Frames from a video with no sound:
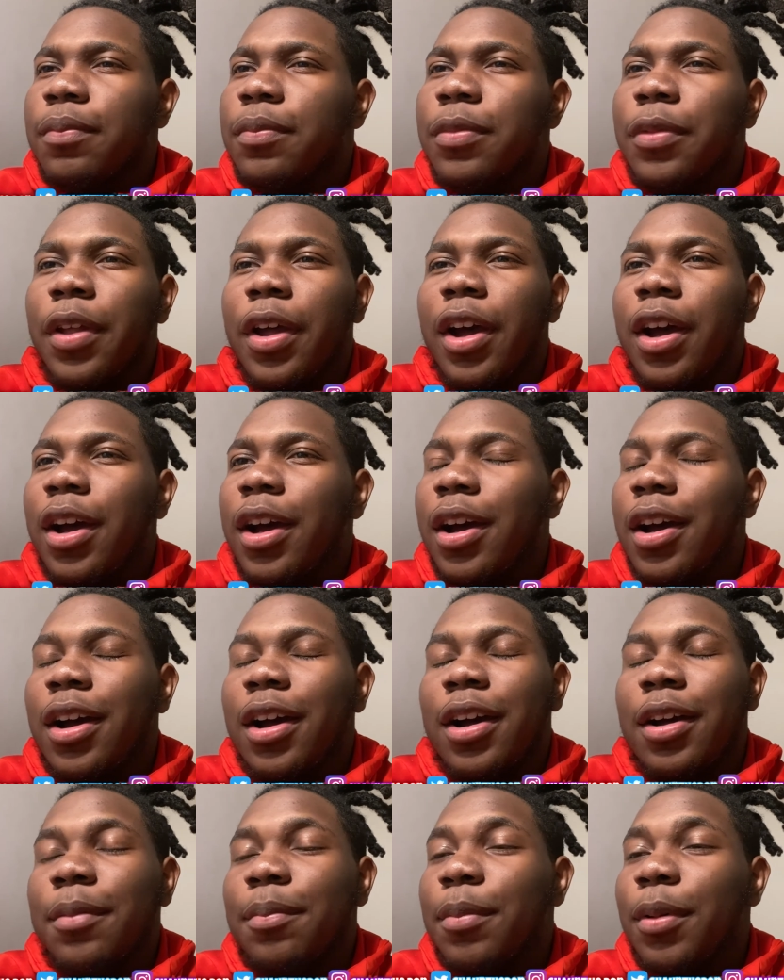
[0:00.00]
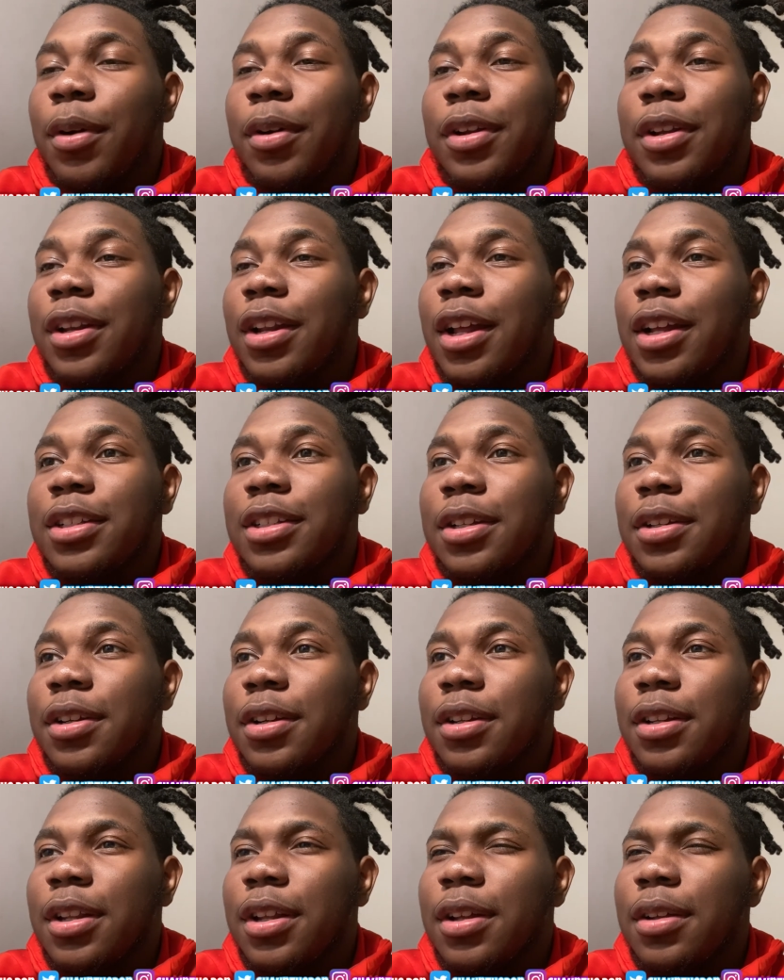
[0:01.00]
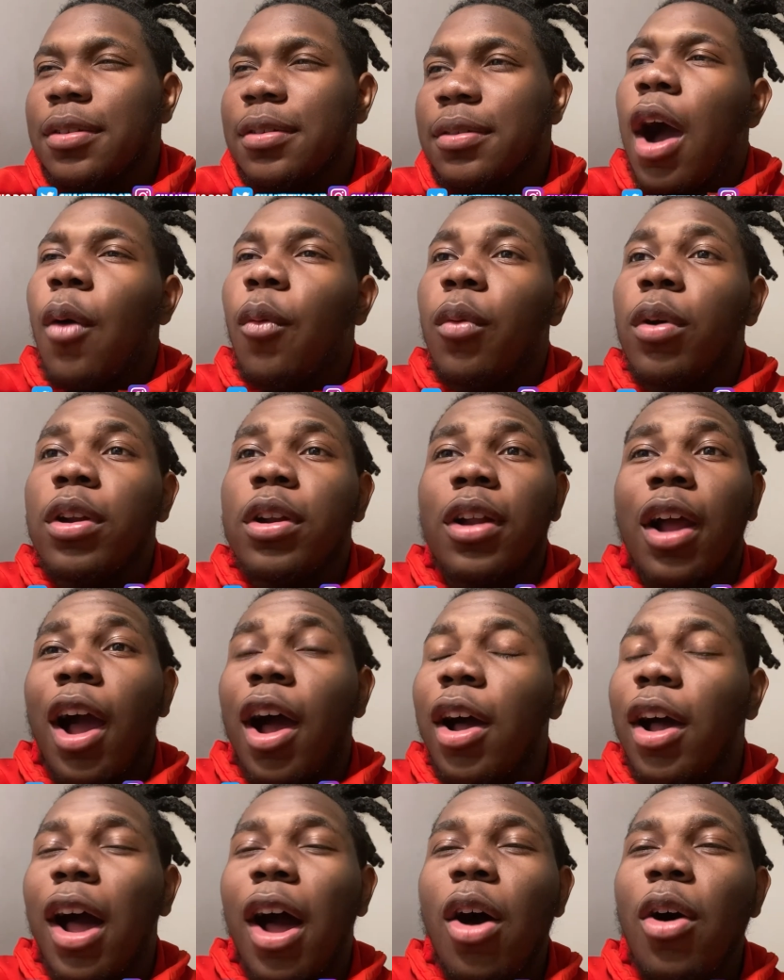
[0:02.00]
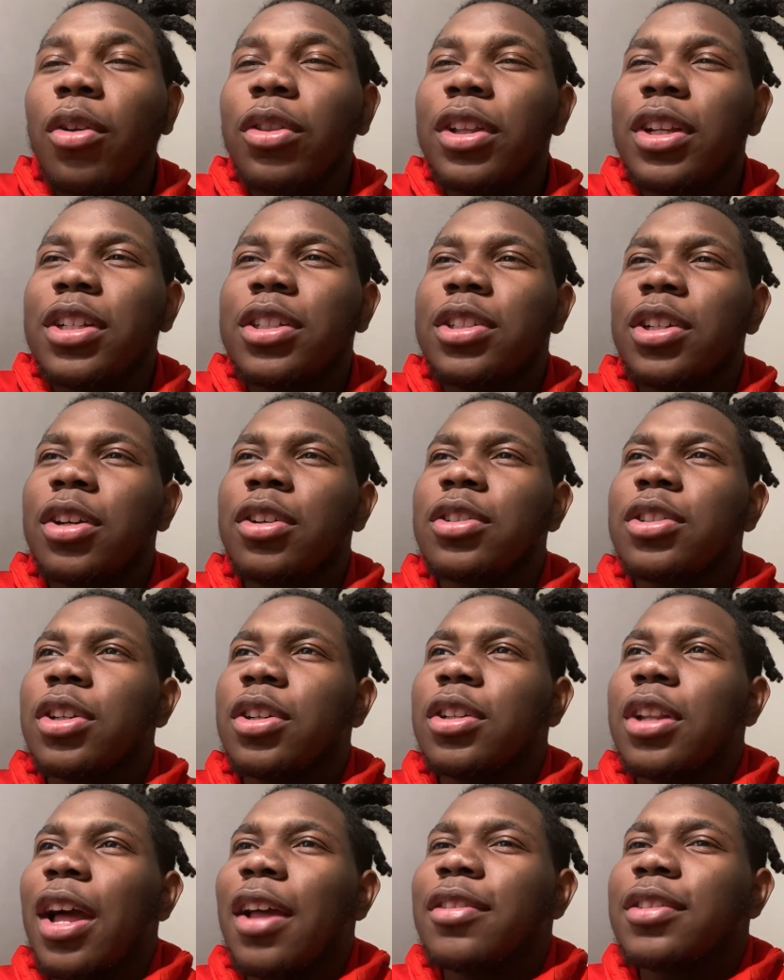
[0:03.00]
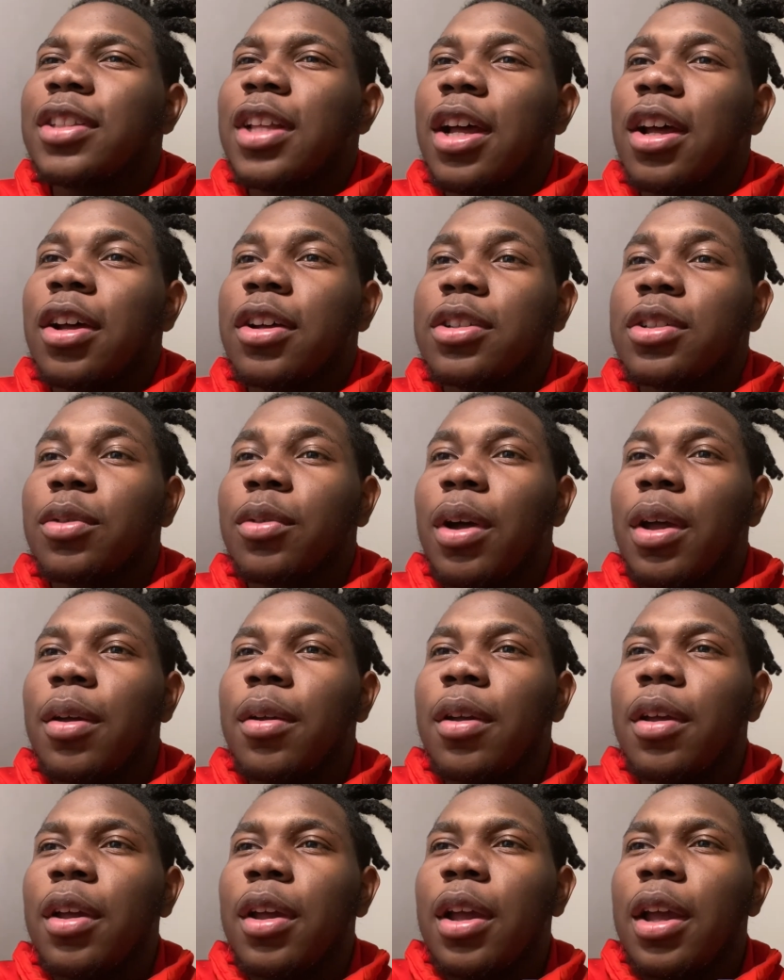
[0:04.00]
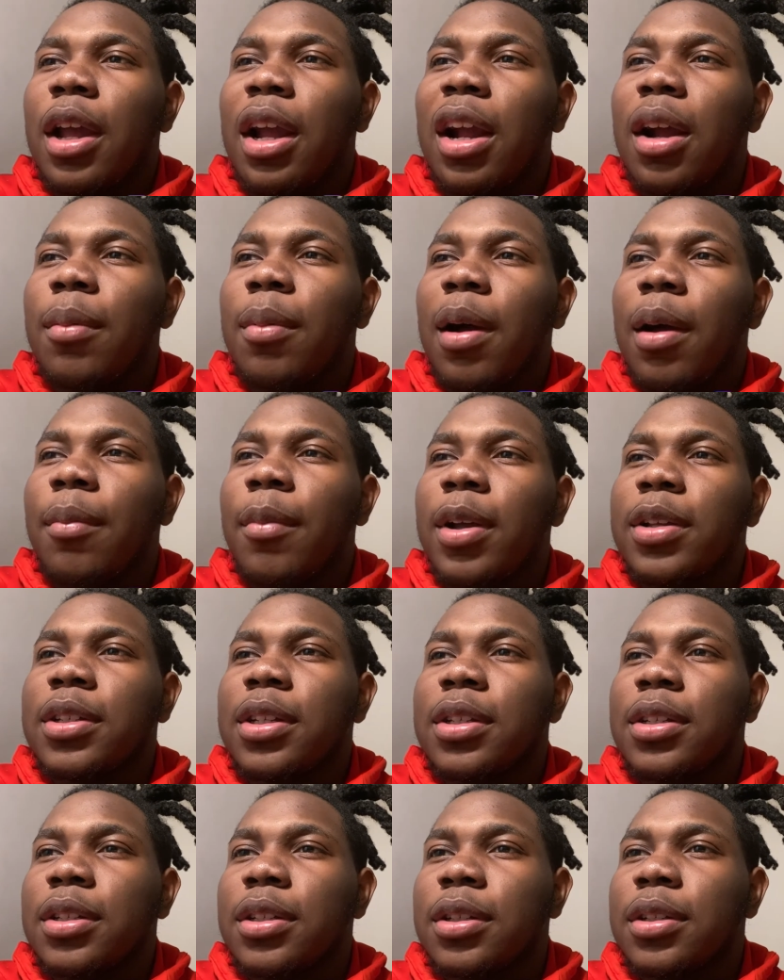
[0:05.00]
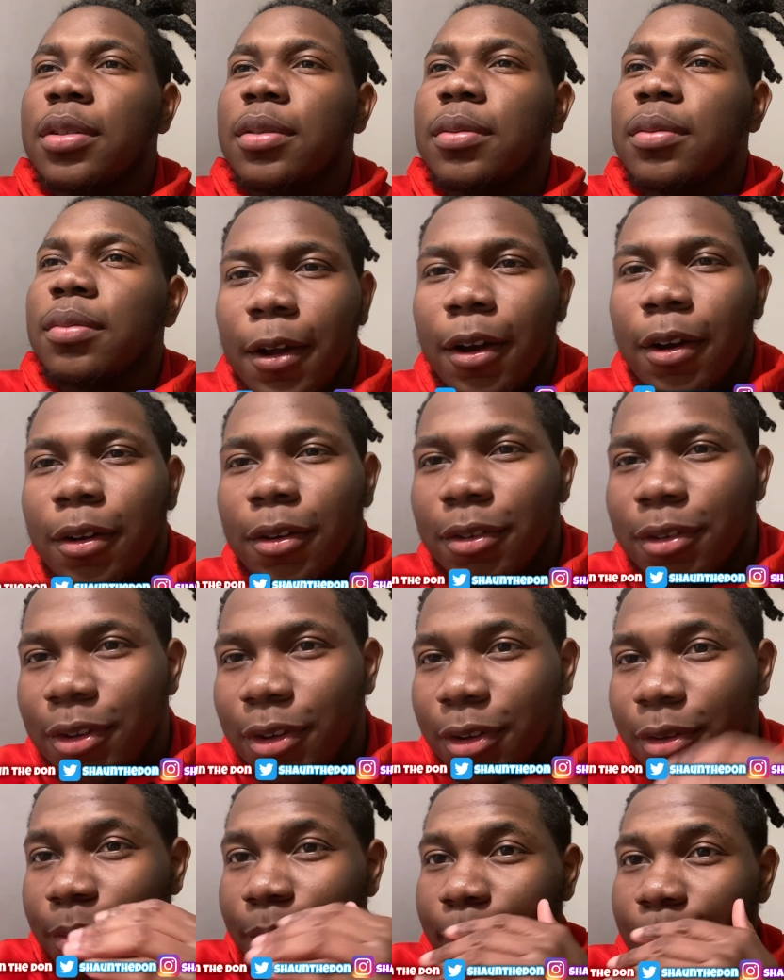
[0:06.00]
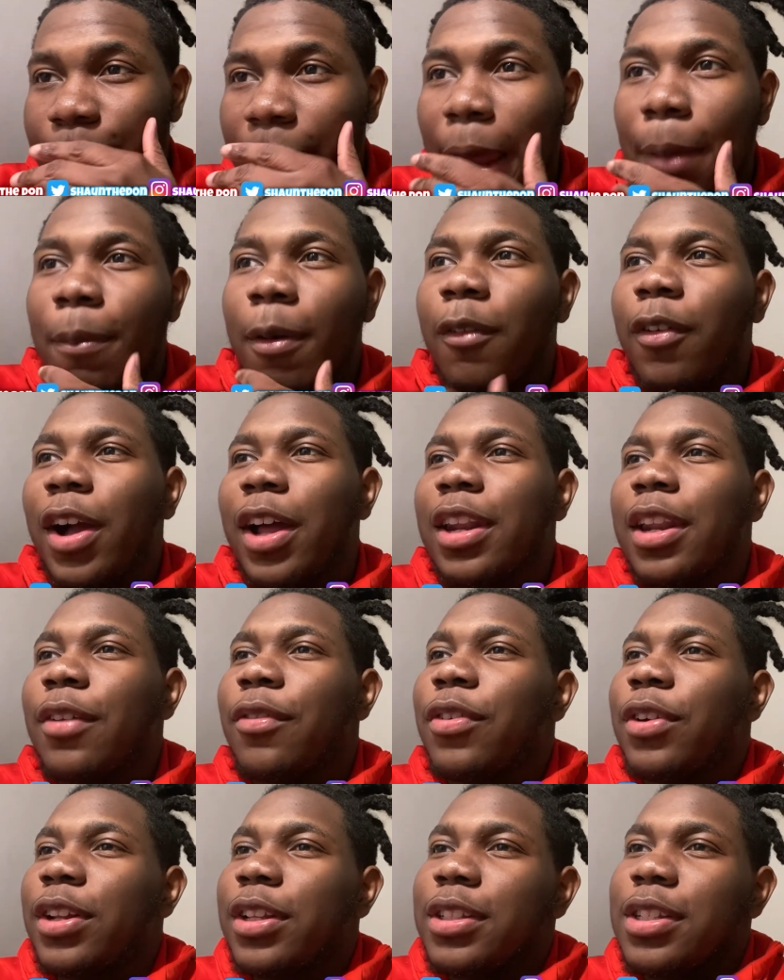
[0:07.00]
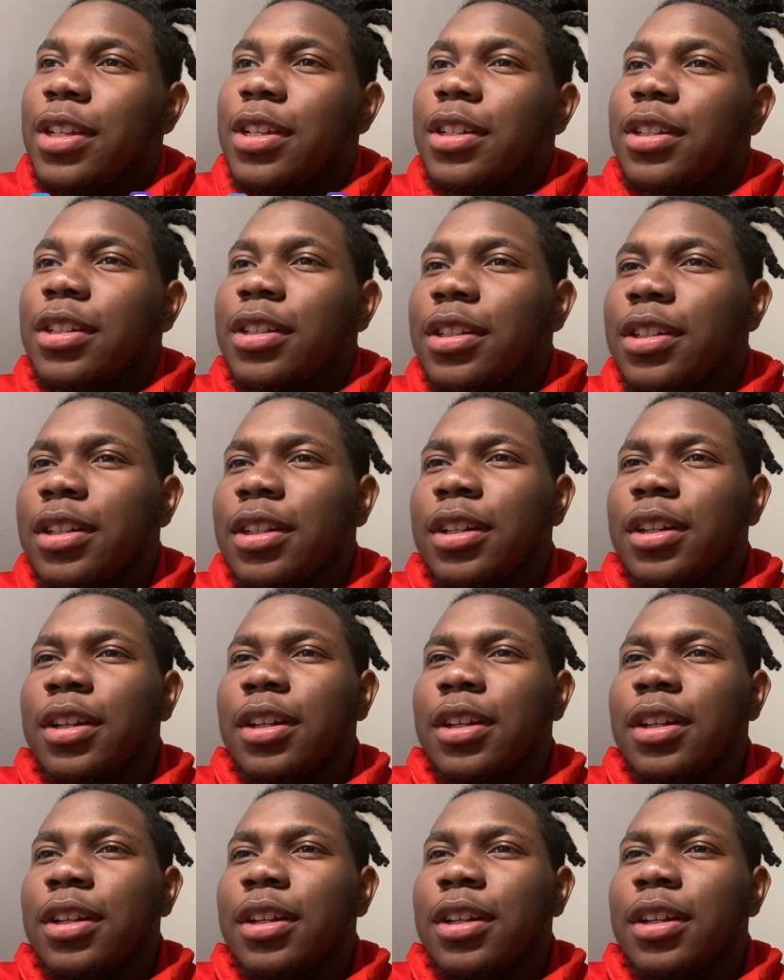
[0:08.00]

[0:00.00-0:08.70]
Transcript: Nah, bro did not say your life. I wonder, I, I don't think JoJo lifestyle is the way everybody makes it seem. I don't know, but they both got different intentions.